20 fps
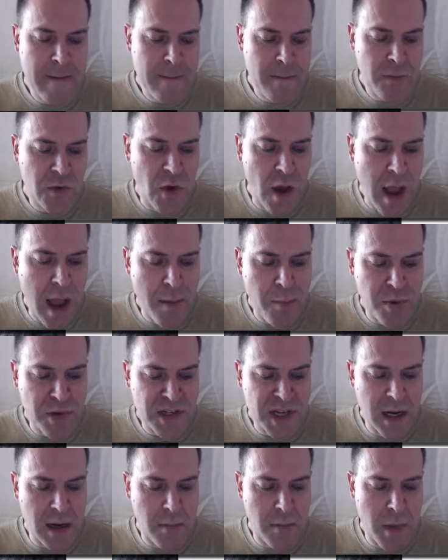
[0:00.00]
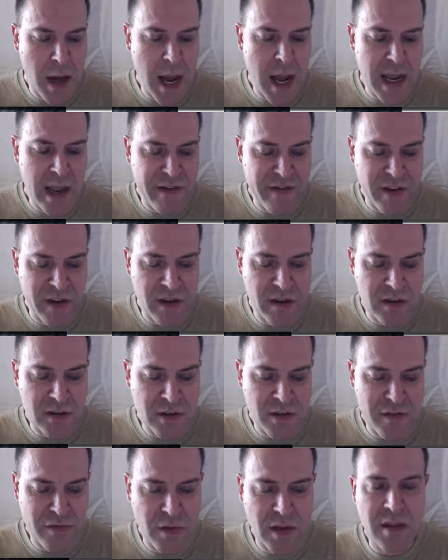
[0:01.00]
So I presented my evidence
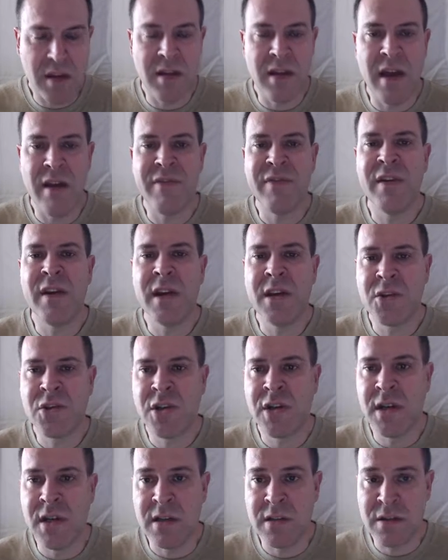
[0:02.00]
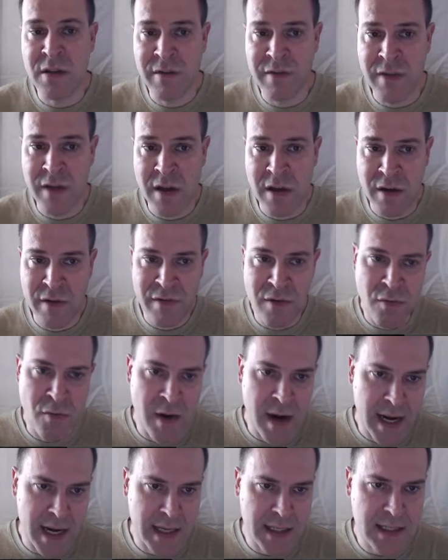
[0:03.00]
of what the definition is of a
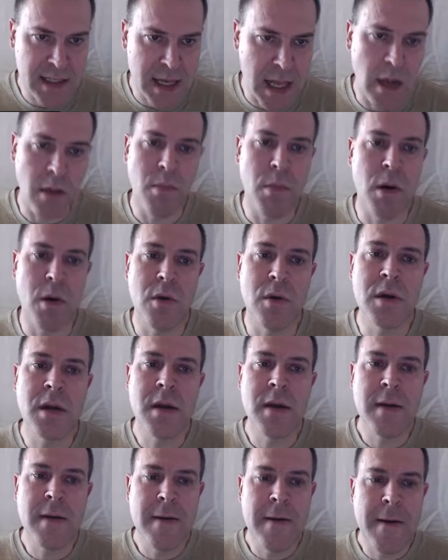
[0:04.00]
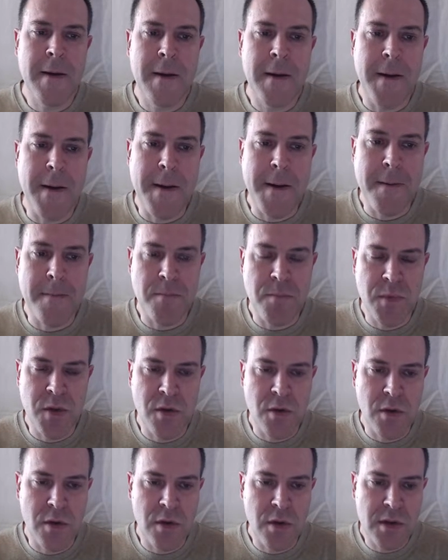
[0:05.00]
rigged sailboat.
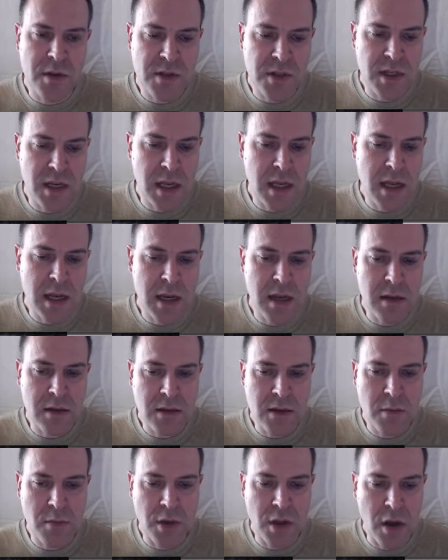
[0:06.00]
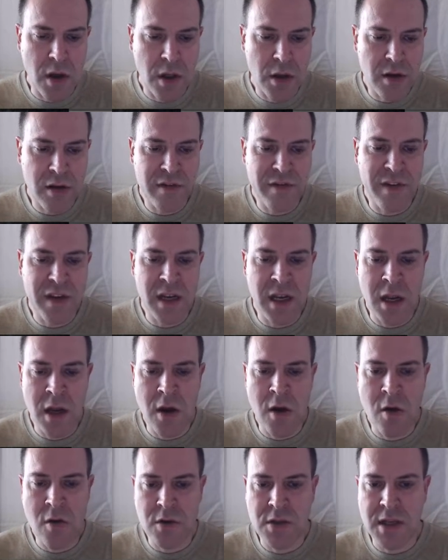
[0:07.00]
You can see that in some of the other
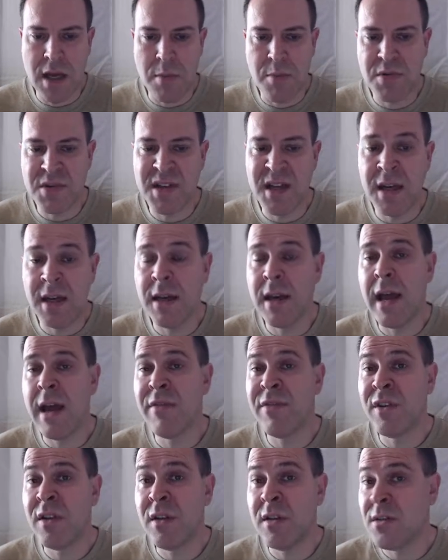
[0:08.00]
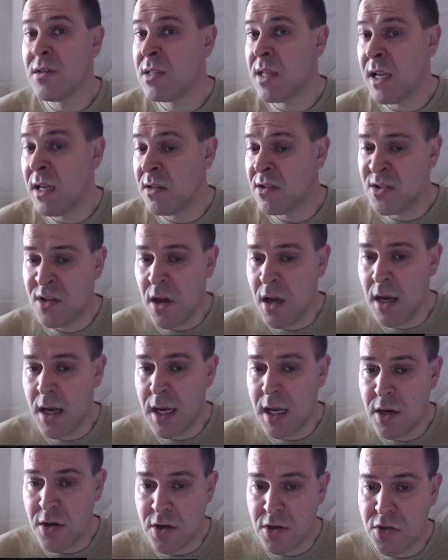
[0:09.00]
videos. I presented evidence that it's not
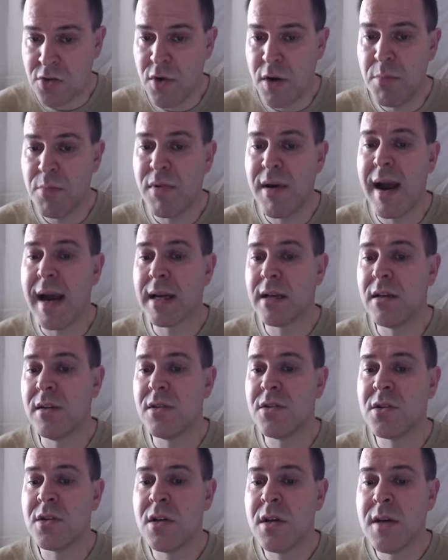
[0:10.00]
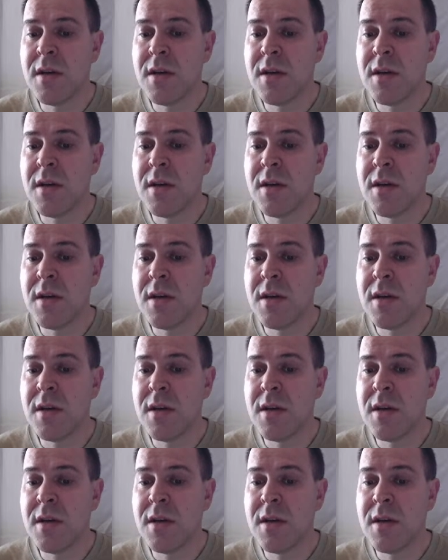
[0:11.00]
industry practice.